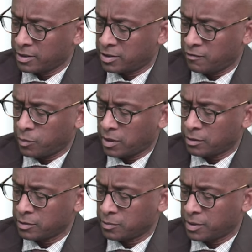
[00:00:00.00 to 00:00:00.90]
Chief
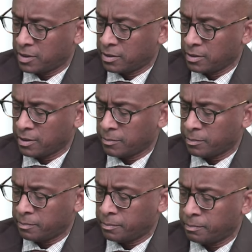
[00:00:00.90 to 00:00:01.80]
Butler speak.
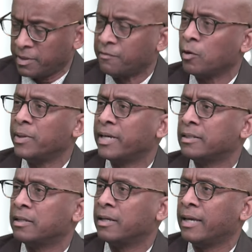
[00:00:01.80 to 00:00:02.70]
Before we get
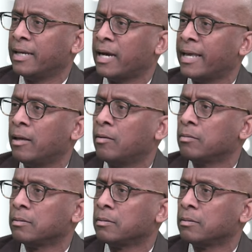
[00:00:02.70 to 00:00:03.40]
to NIL,